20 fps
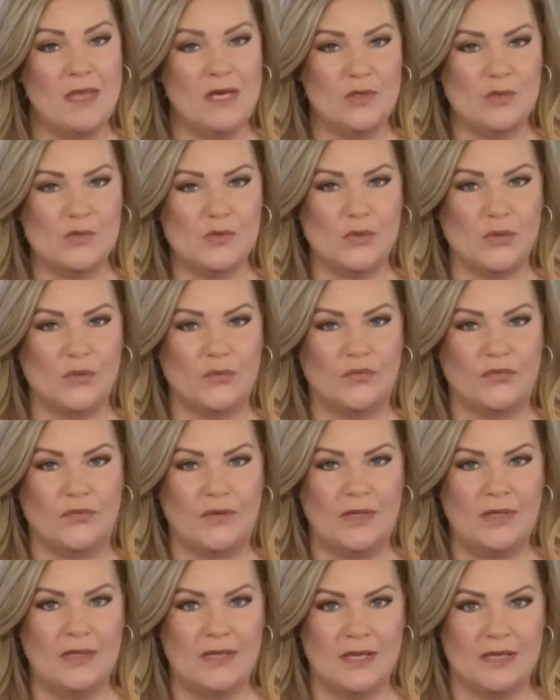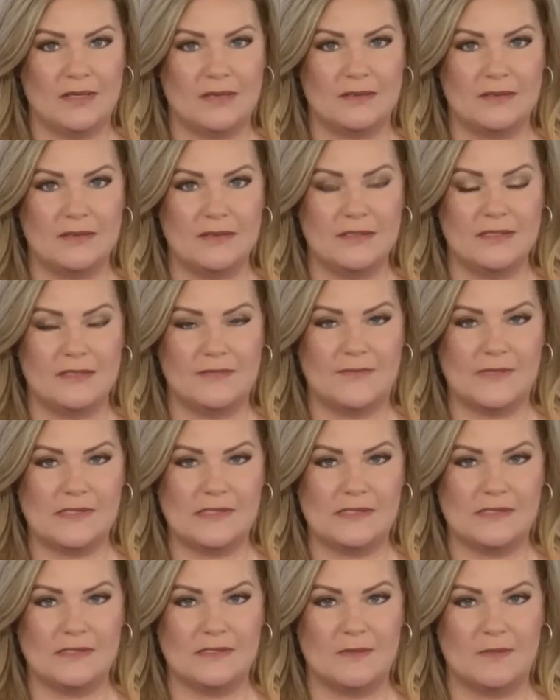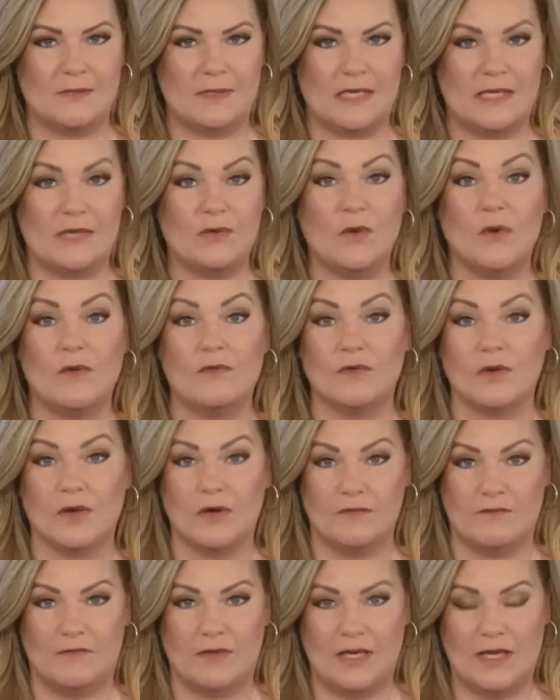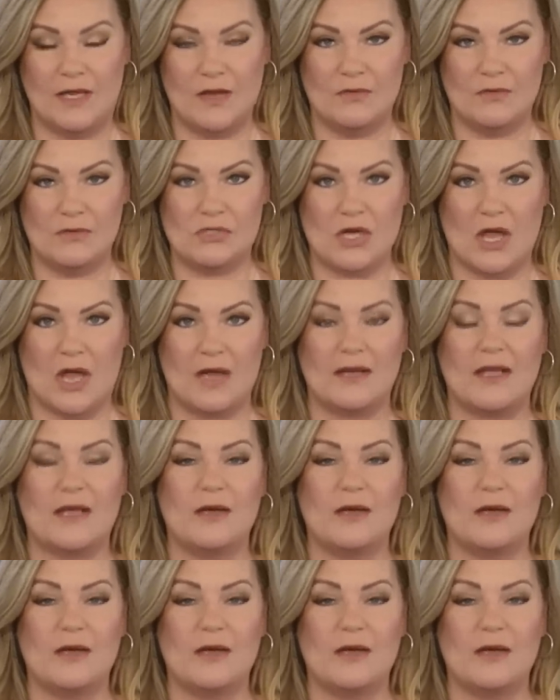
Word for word: Minister of Finland is facing some heat over a video shot